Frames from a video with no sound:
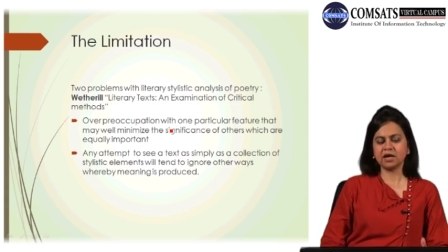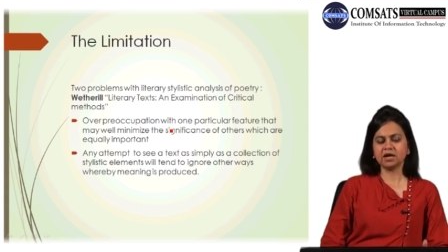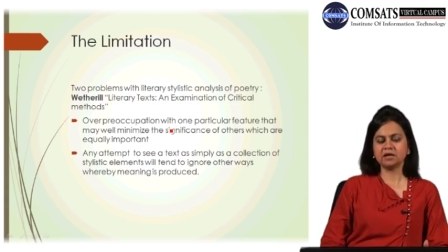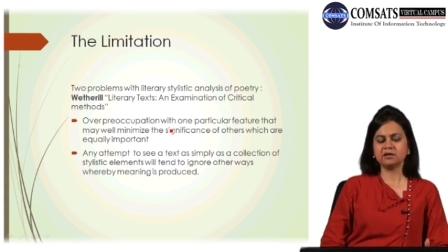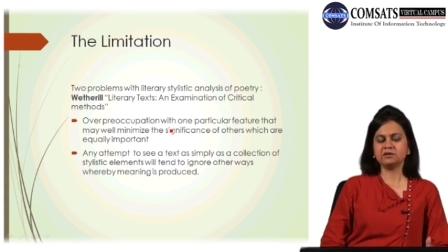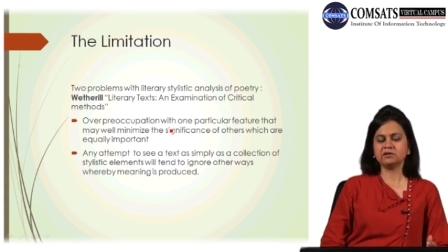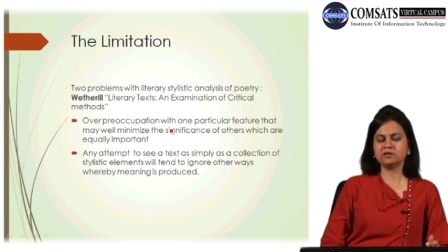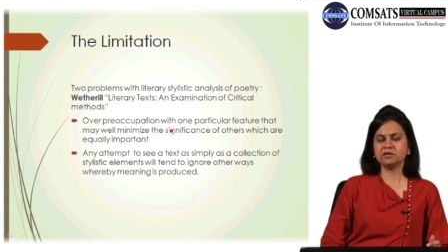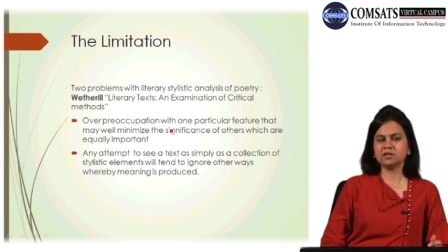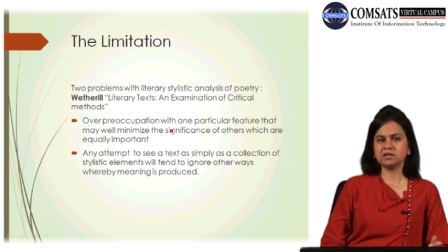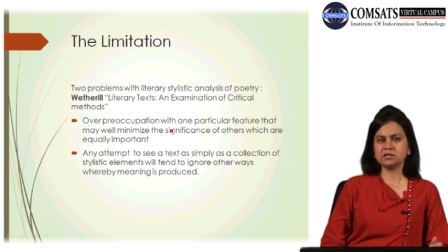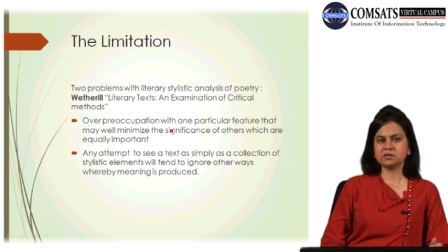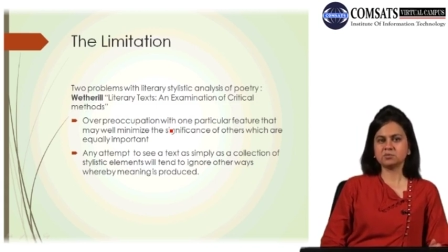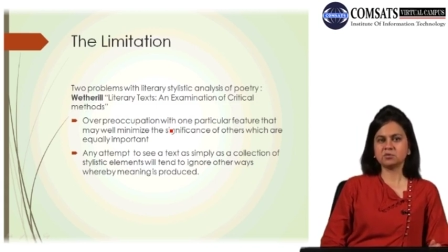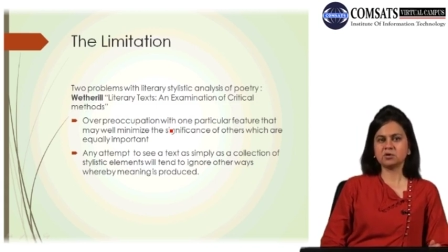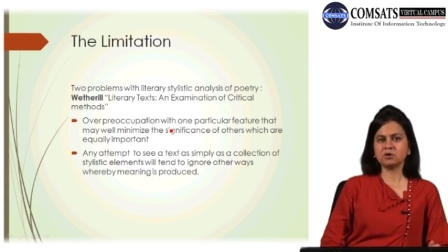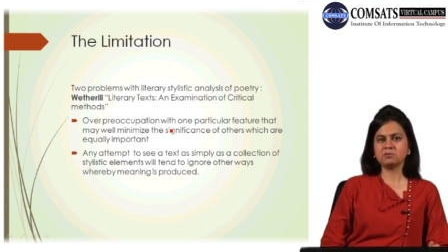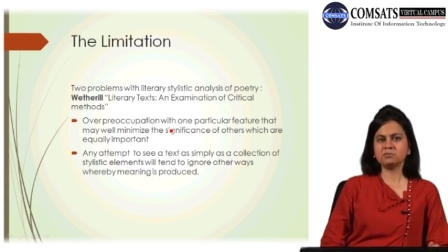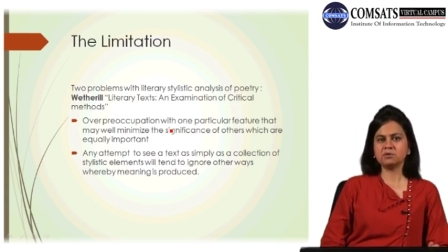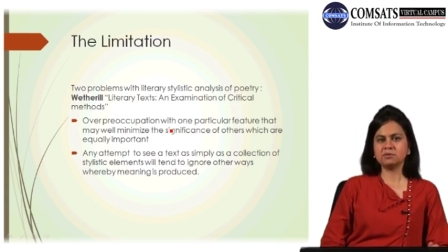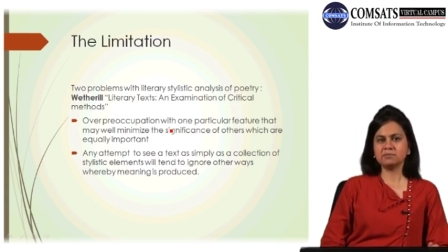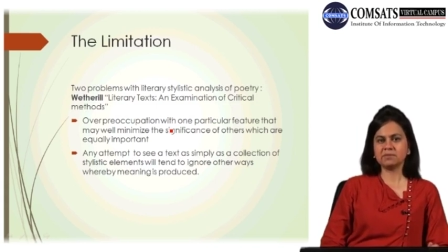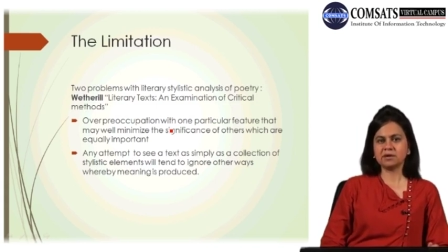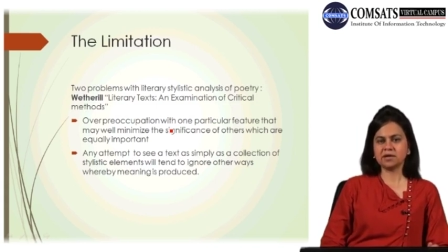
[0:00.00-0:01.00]
And this
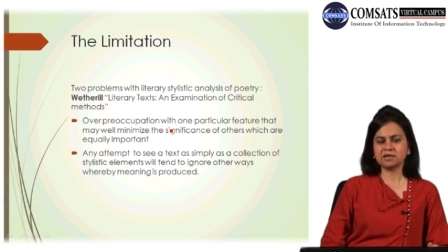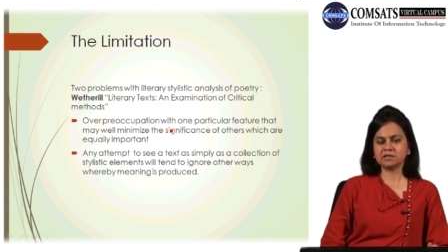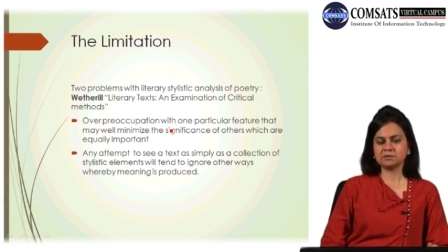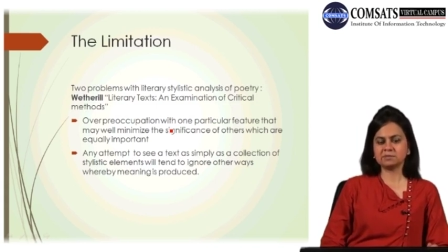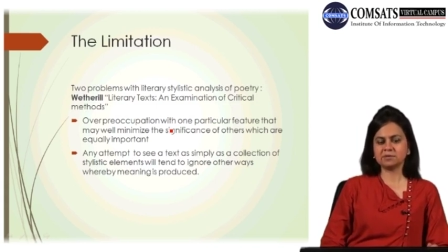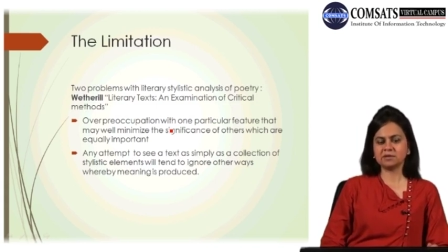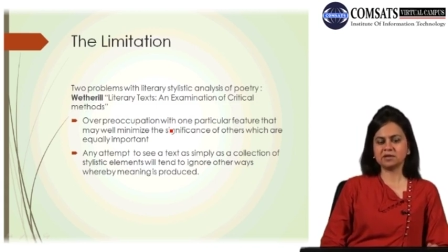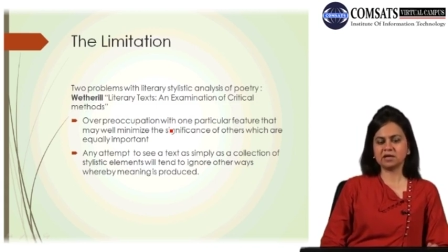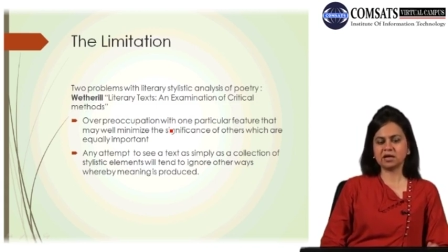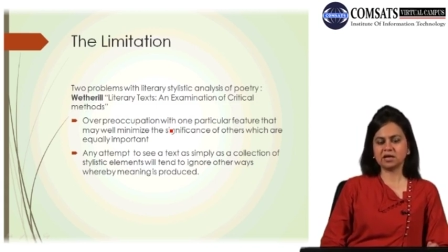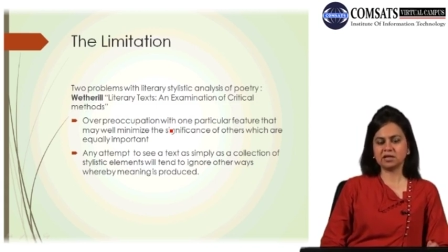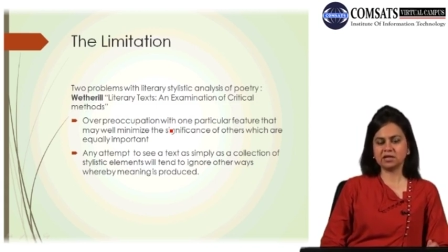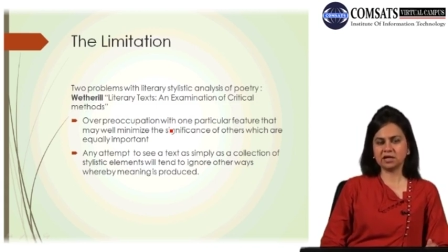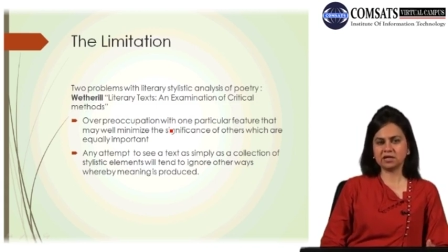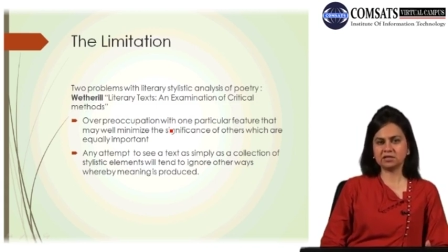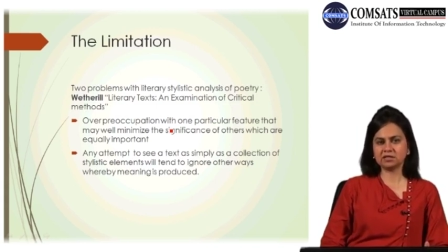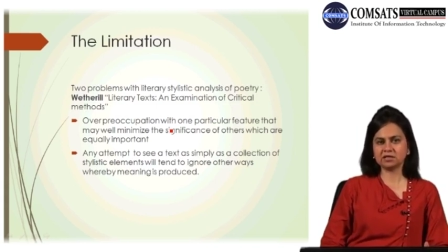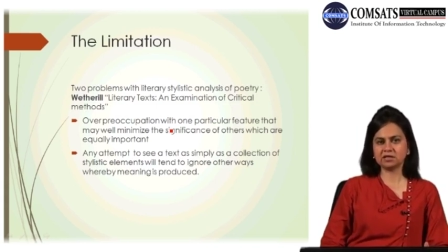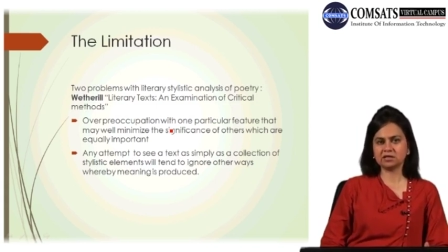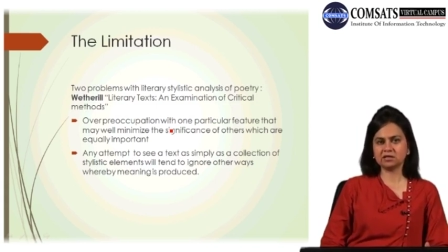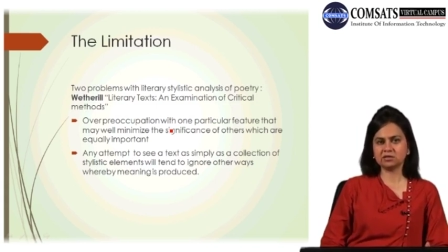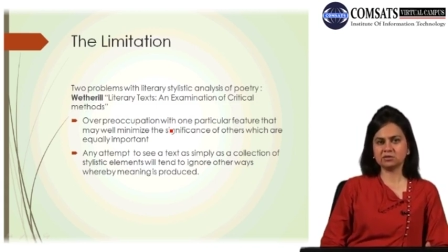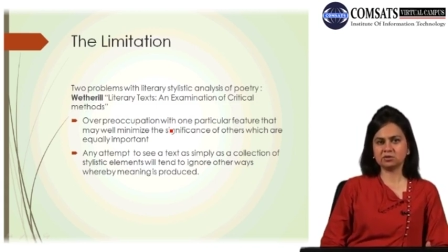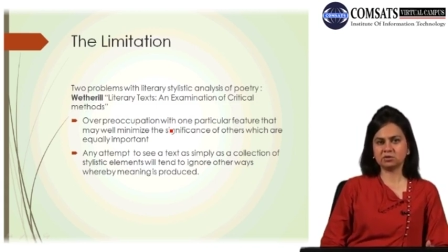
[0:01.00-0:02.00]
problem has been
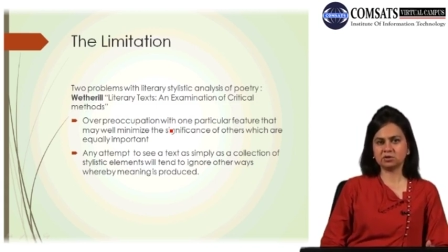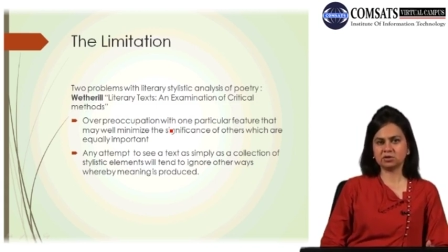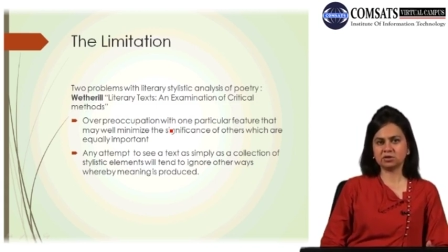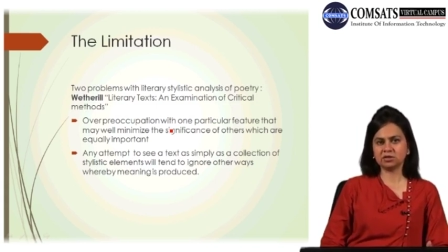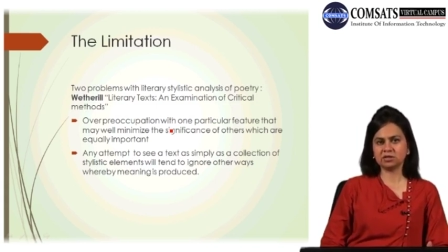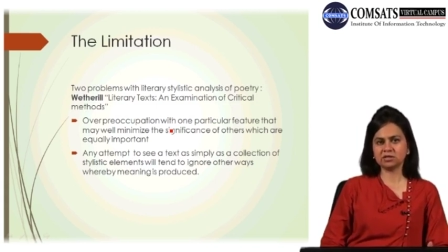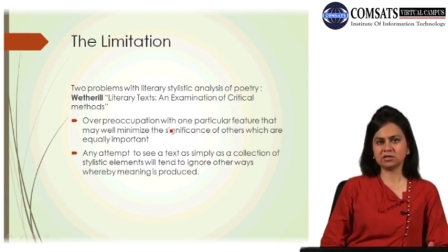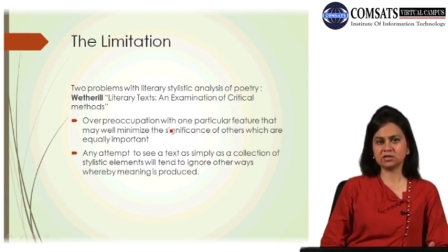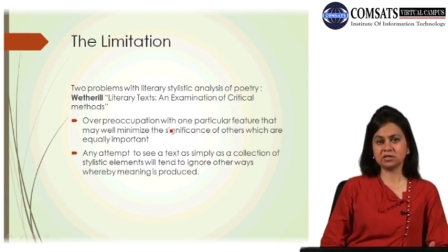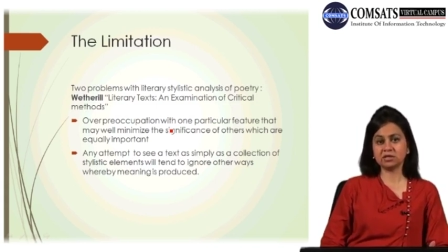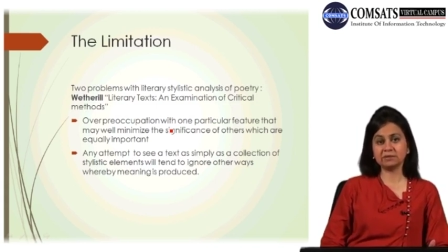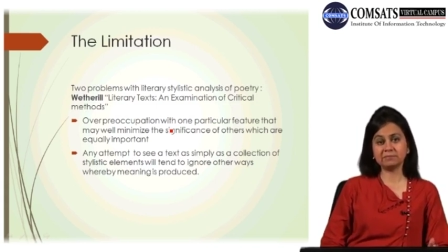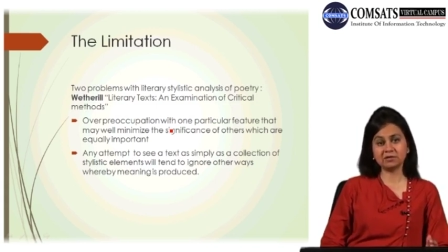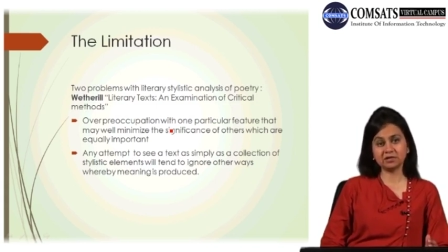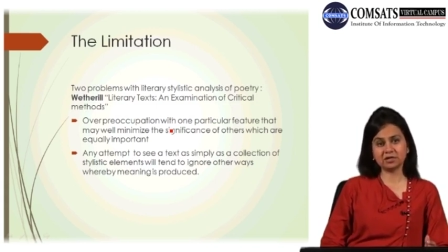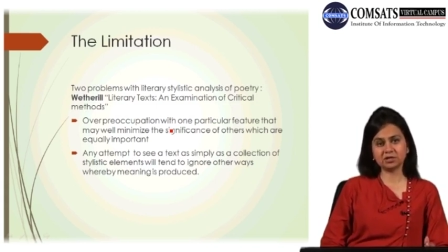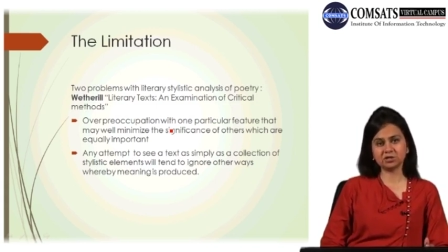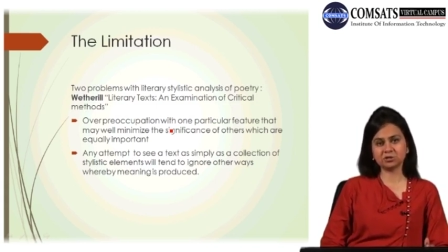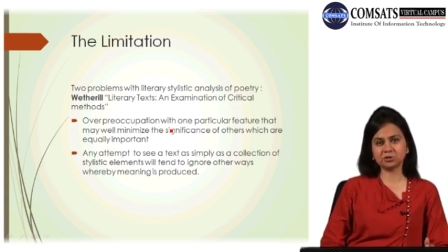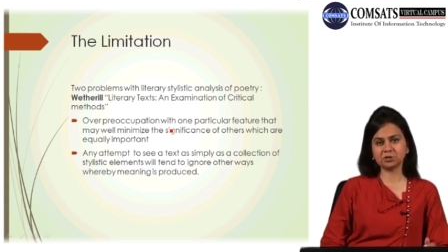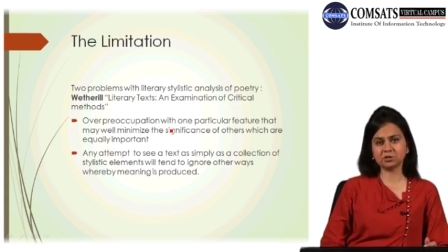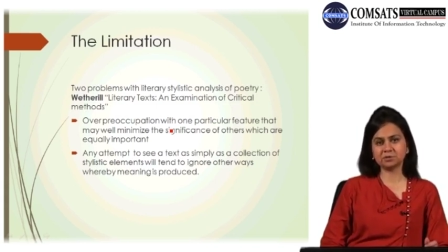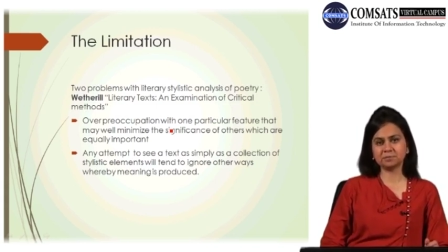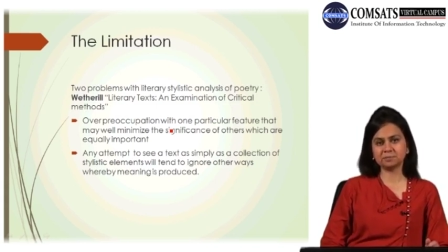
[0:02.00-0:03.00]
highlighted, or this
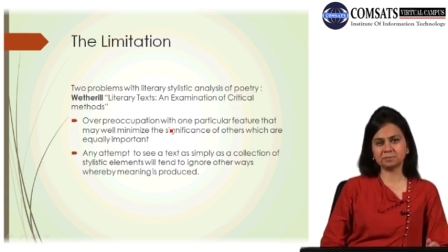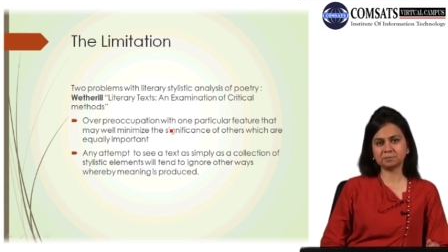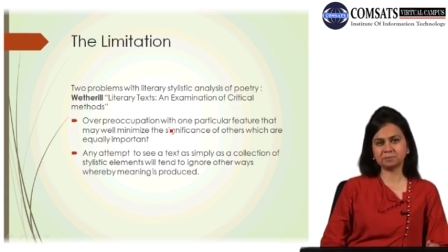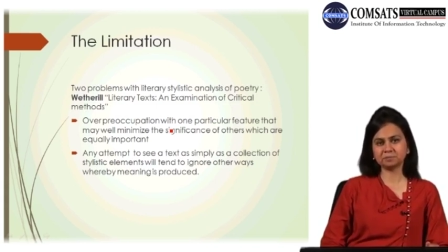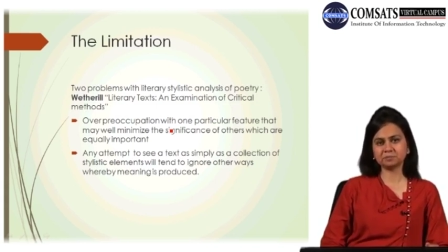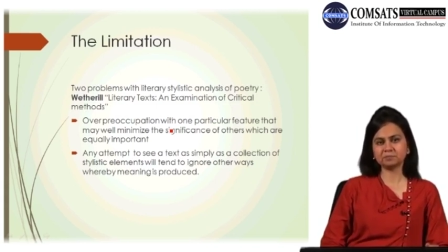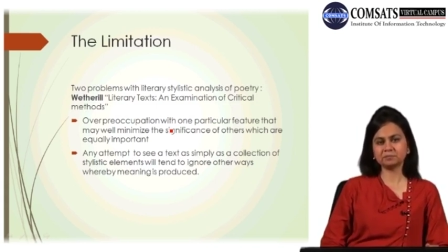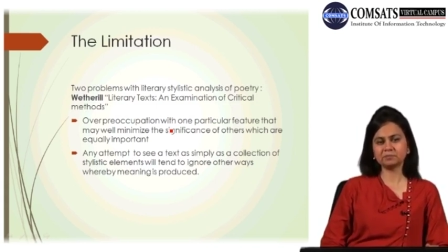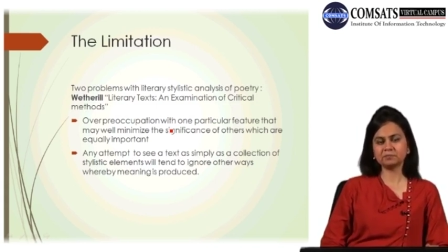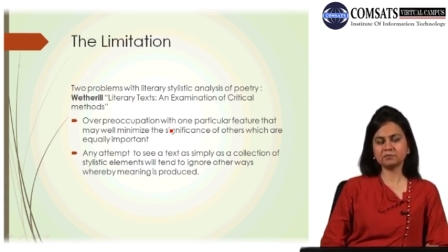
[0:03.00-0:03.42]
limitation